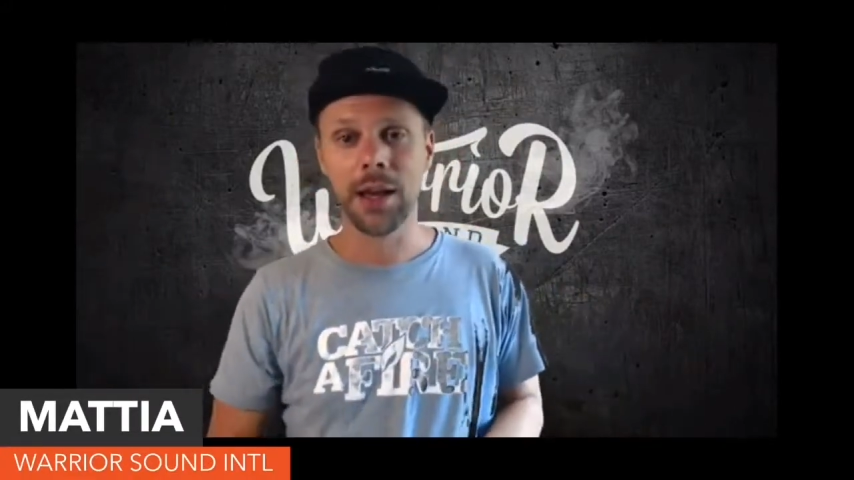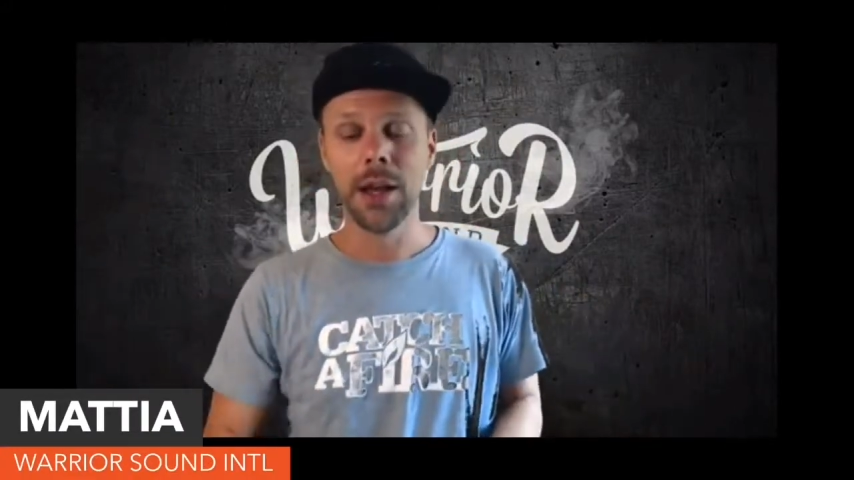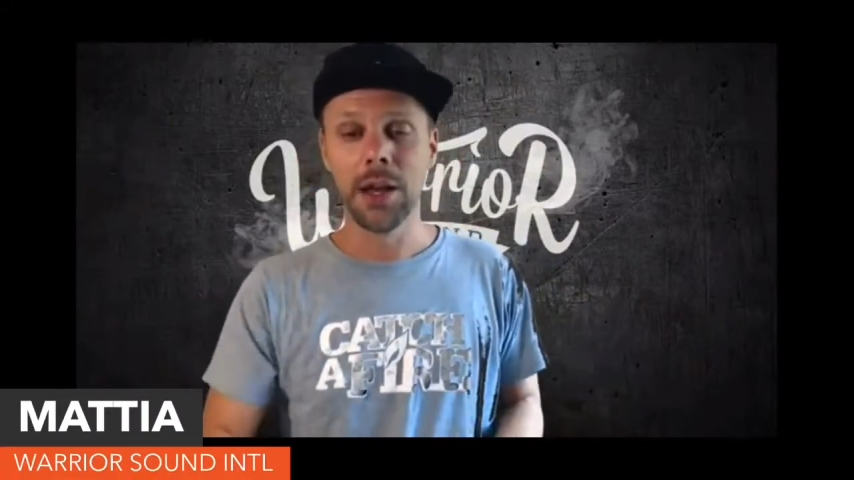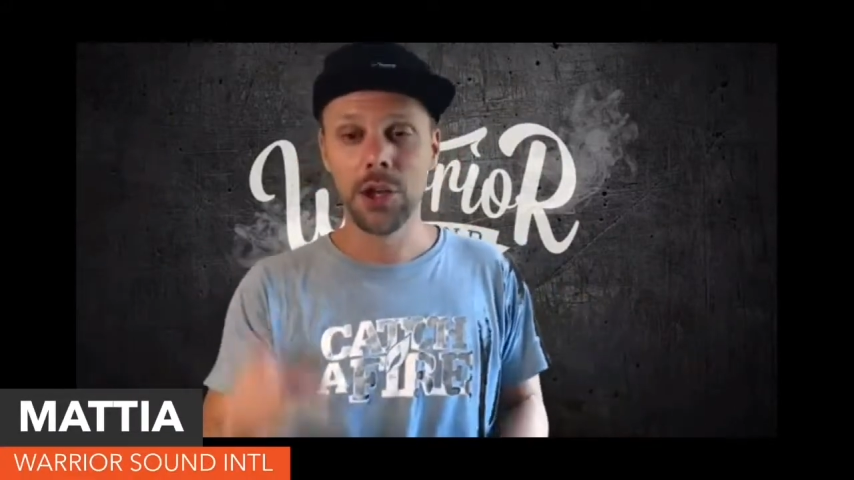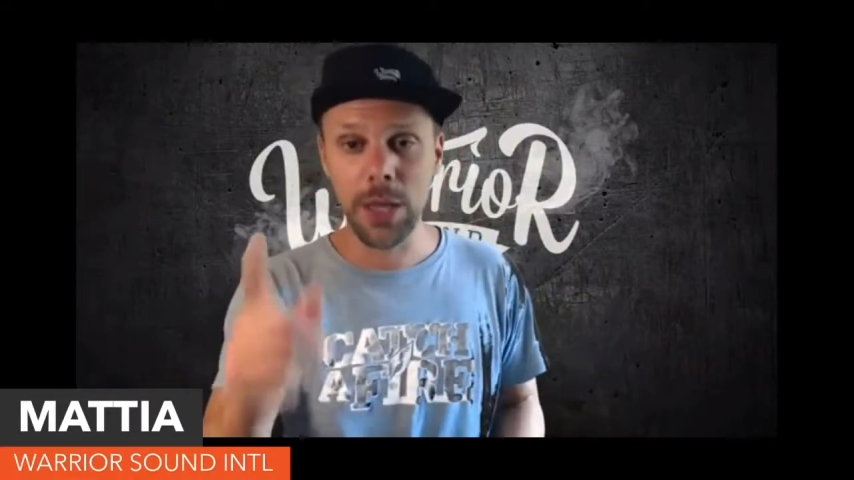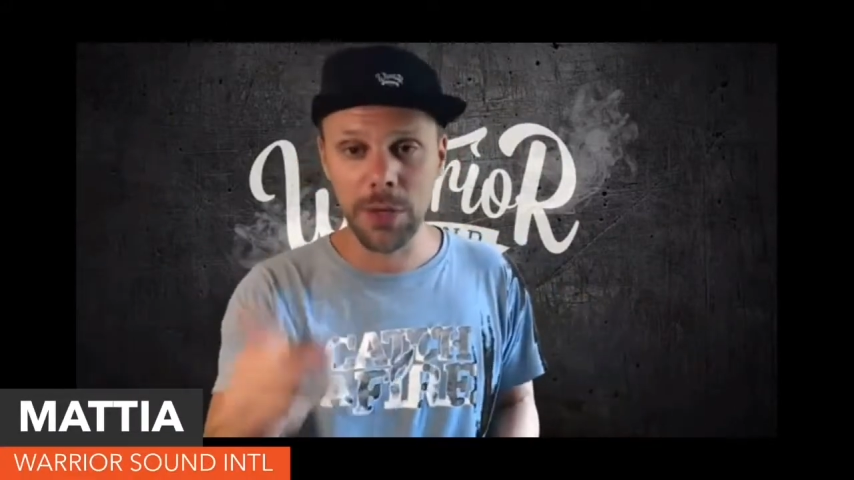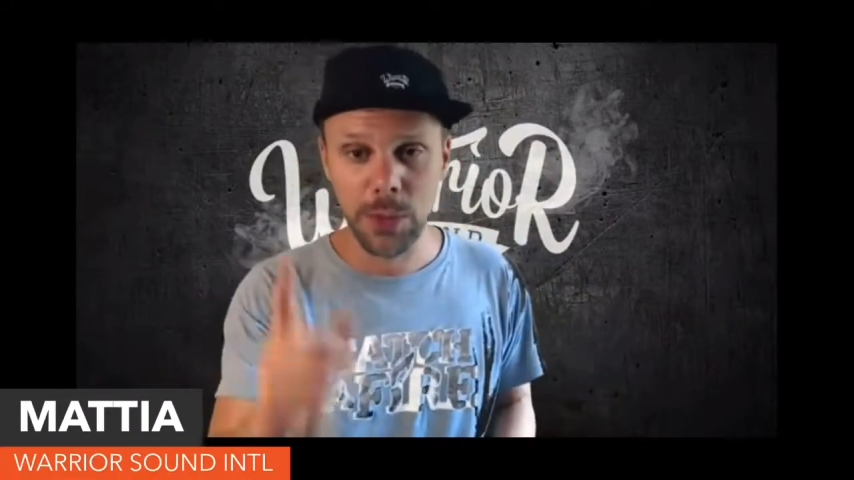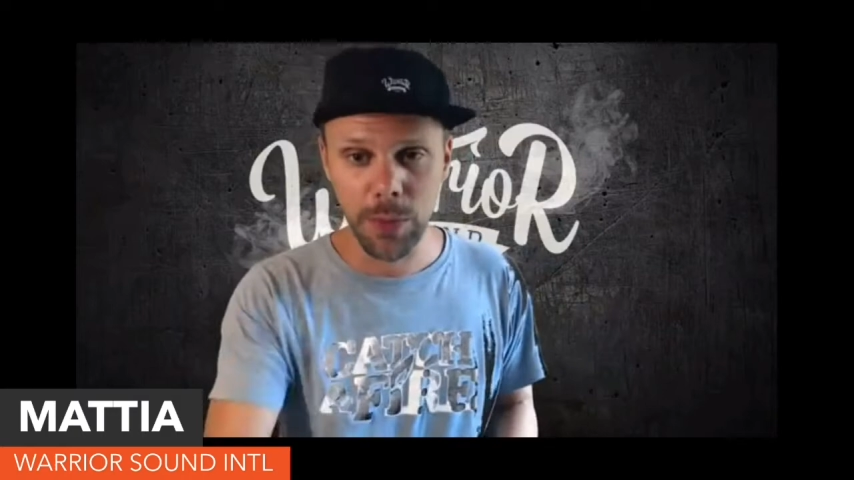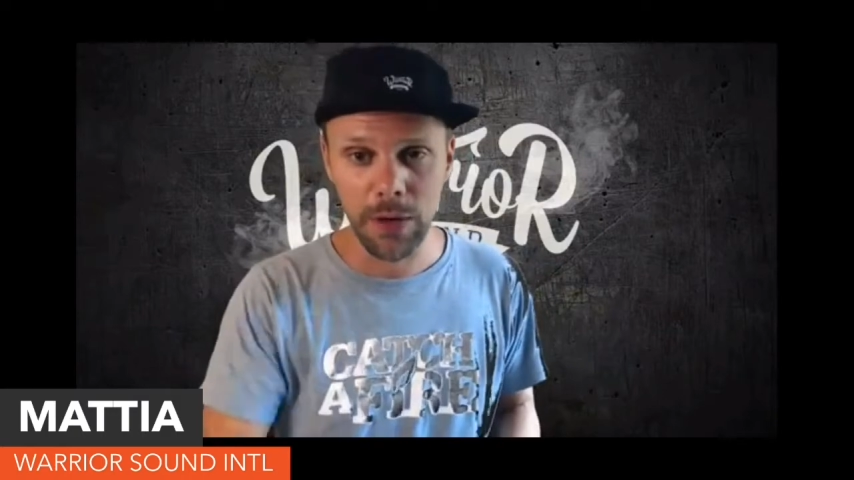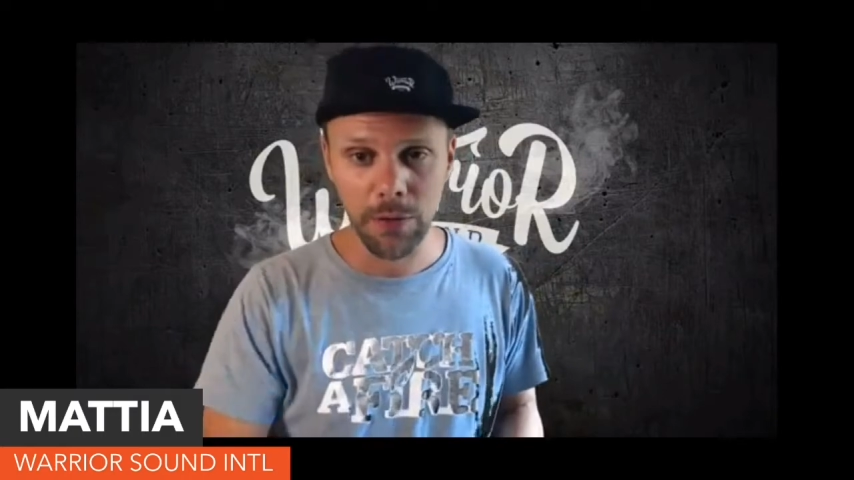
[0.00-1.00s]
Jimmy
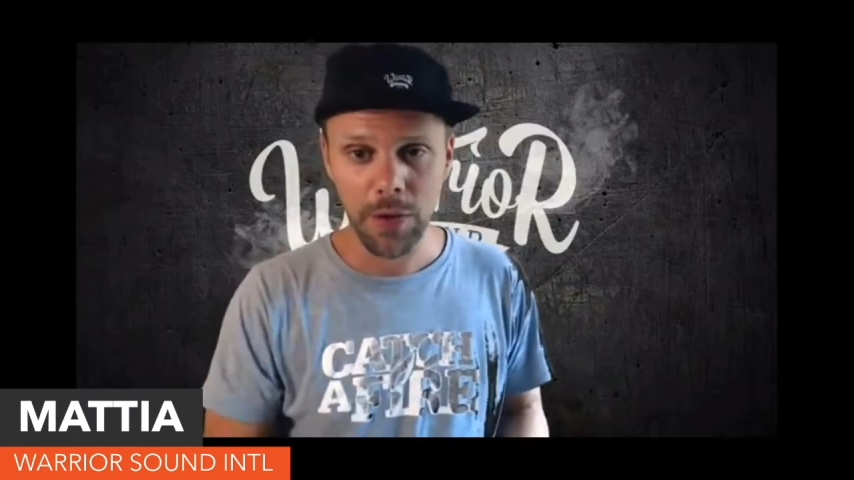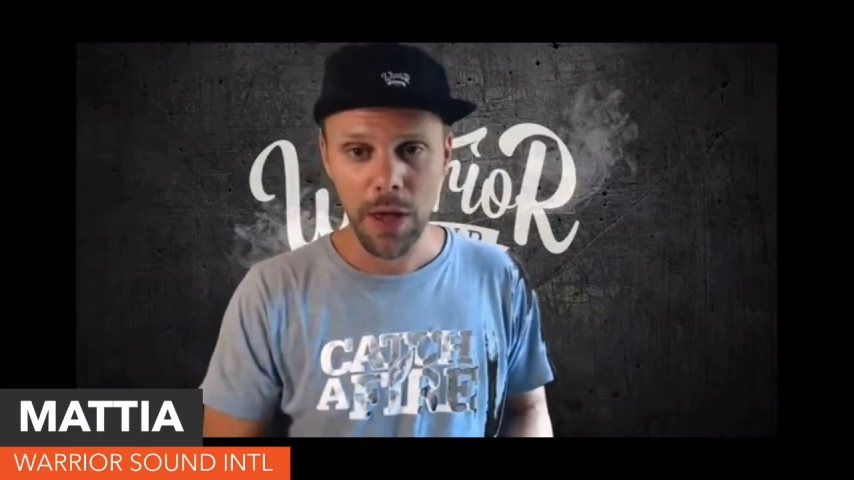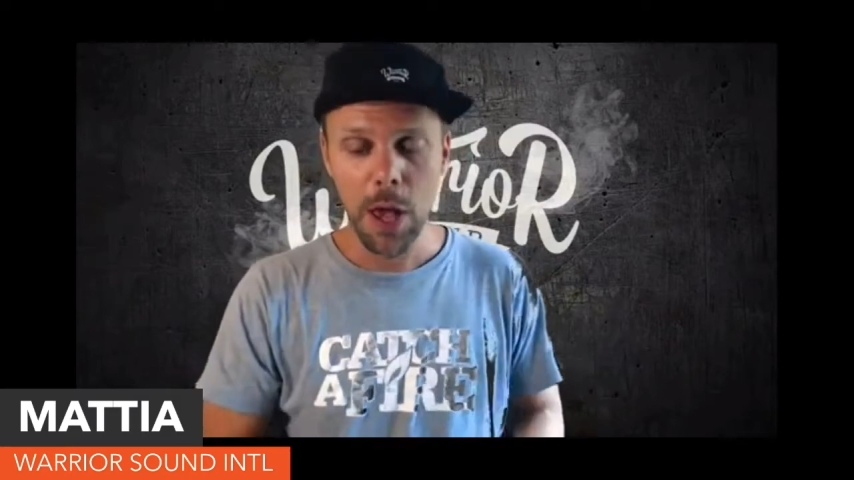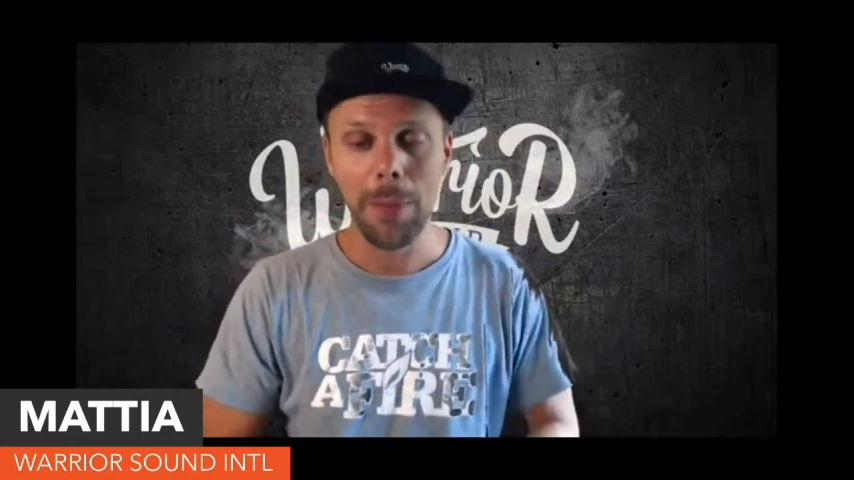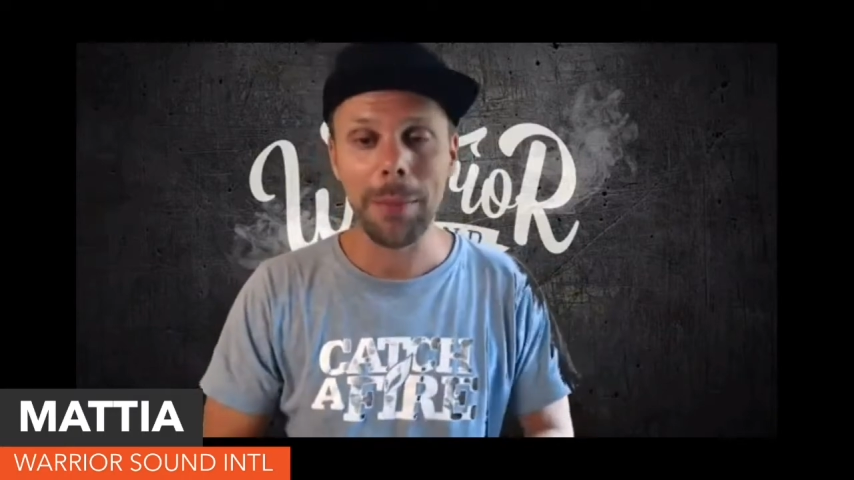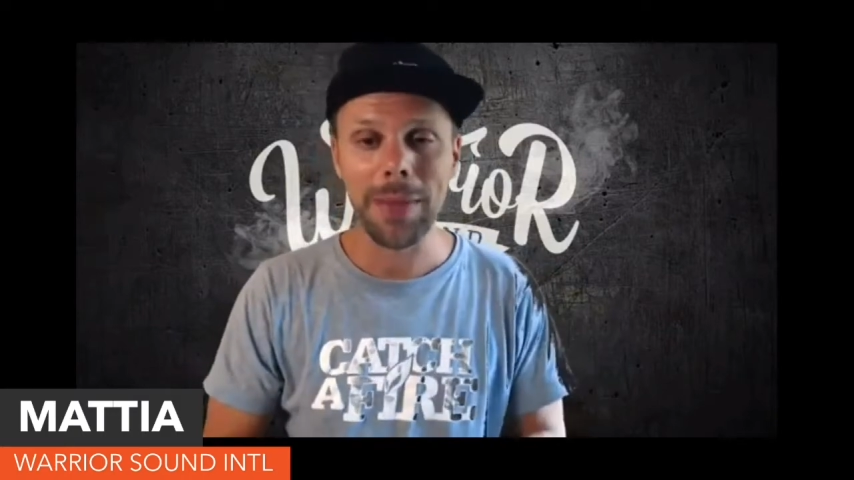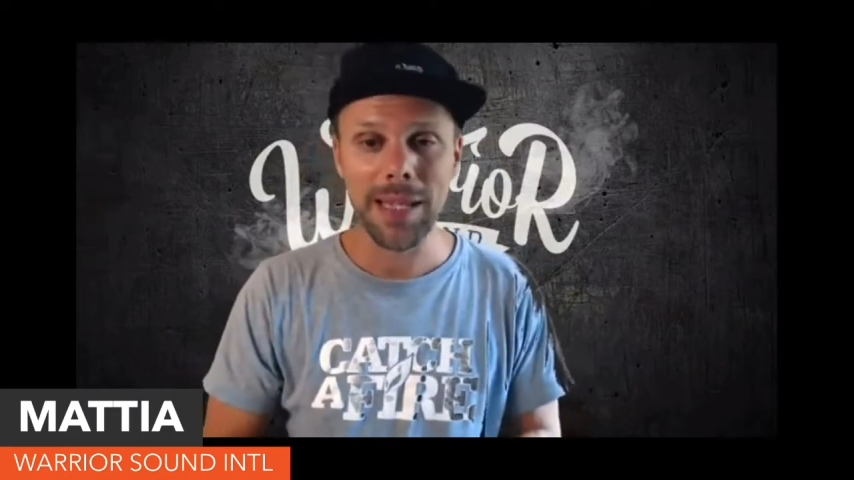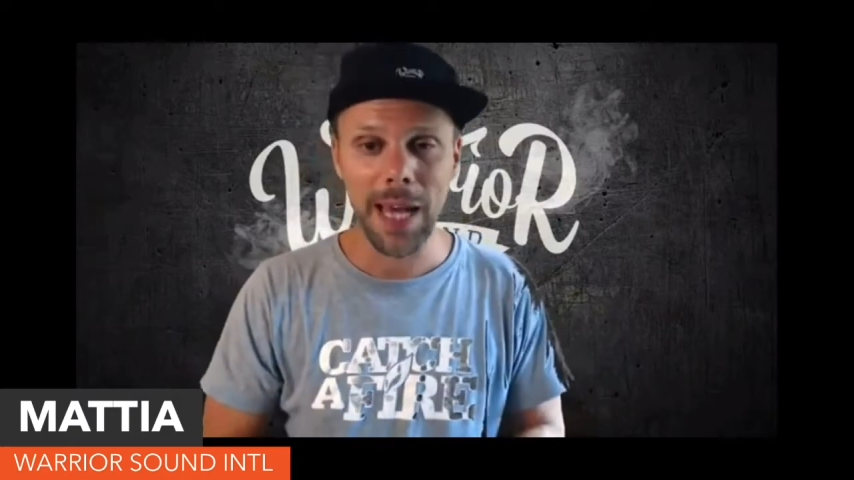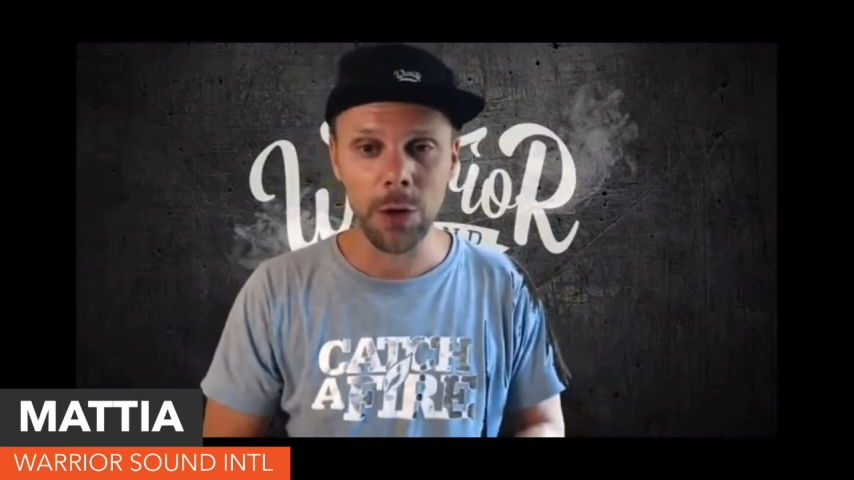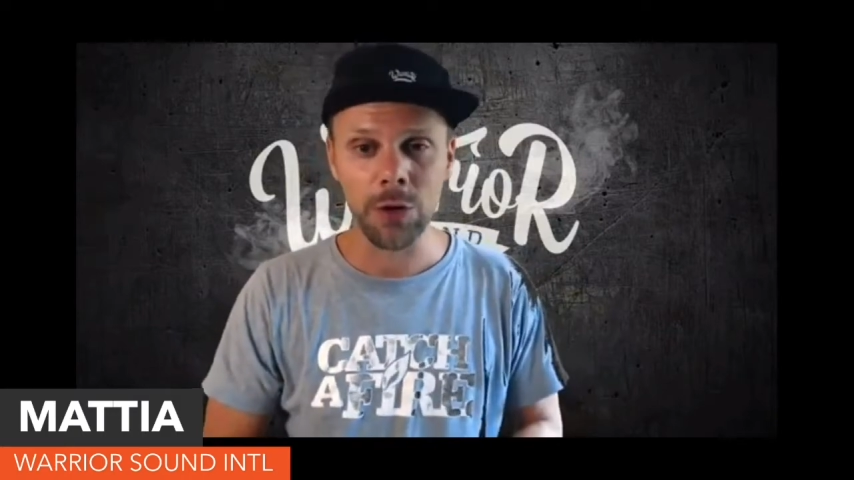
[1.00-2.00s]
Spliff, let me
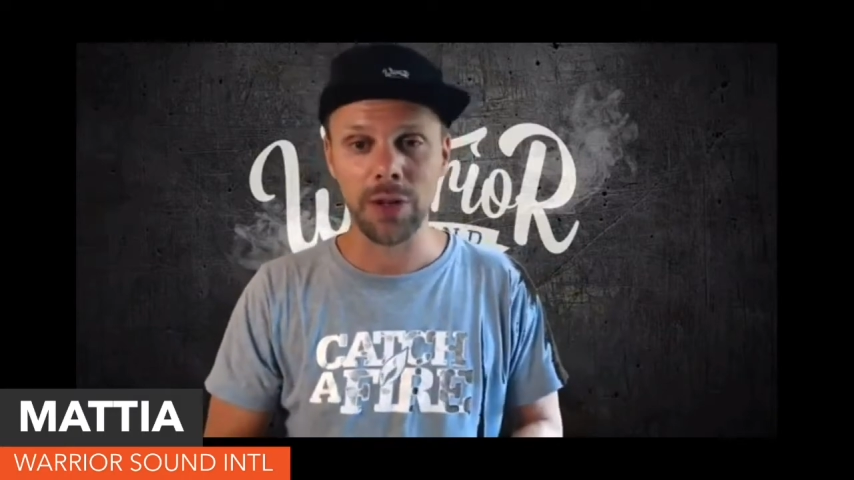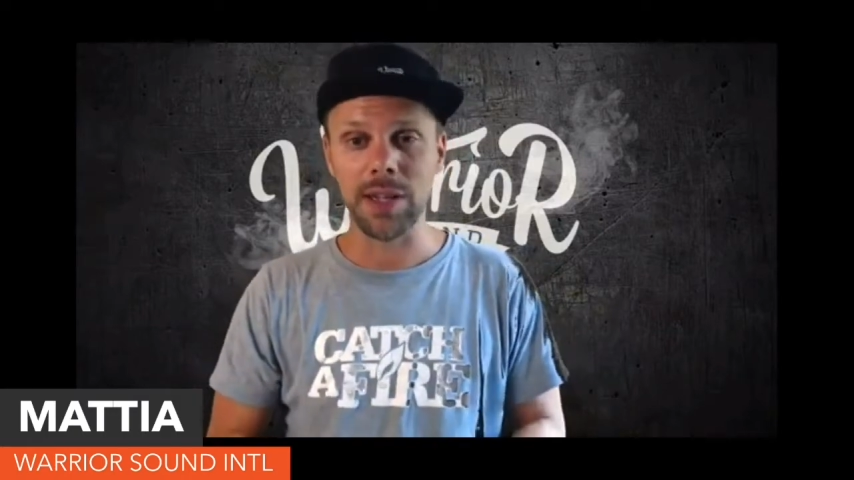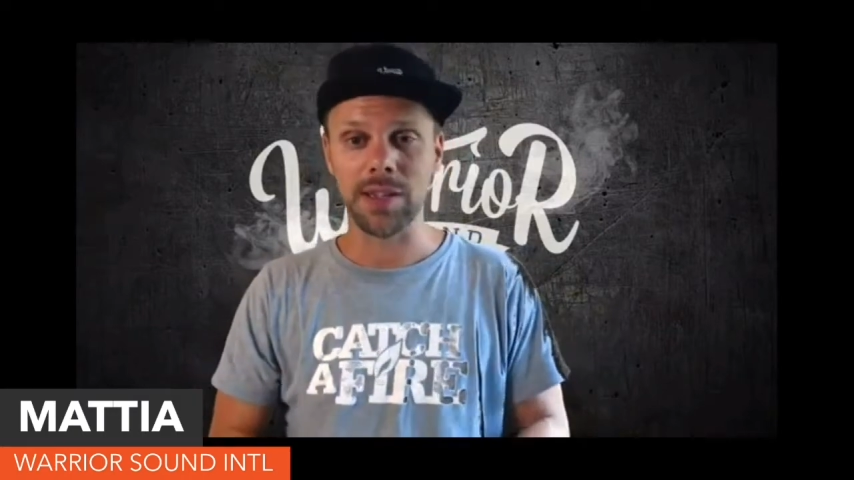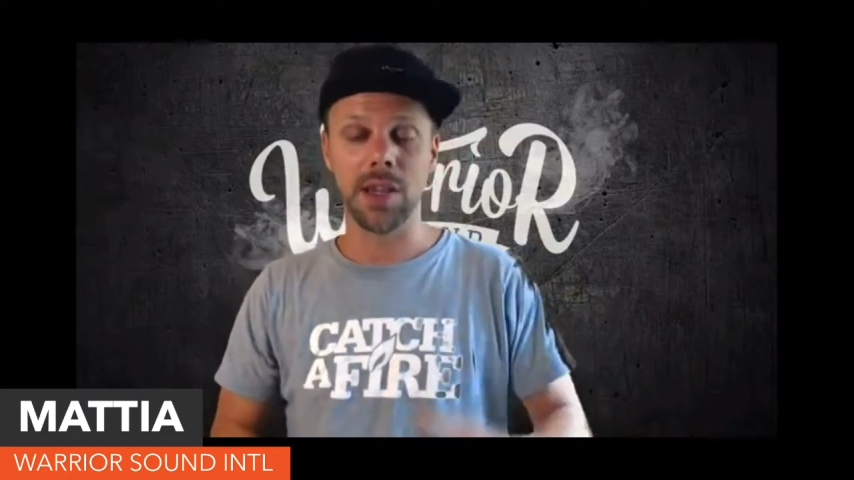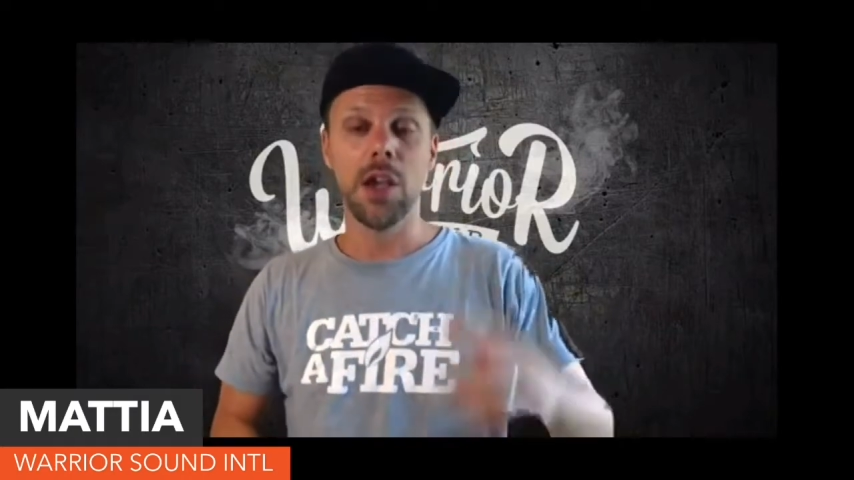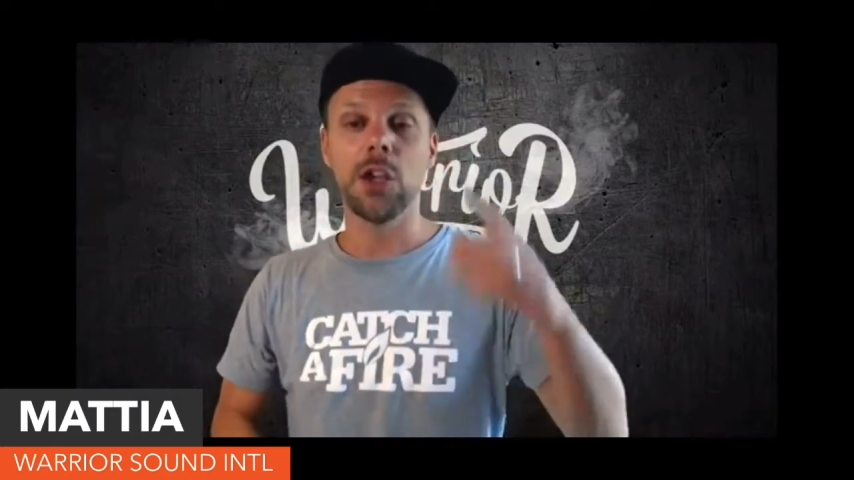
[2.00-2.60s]
tell you this.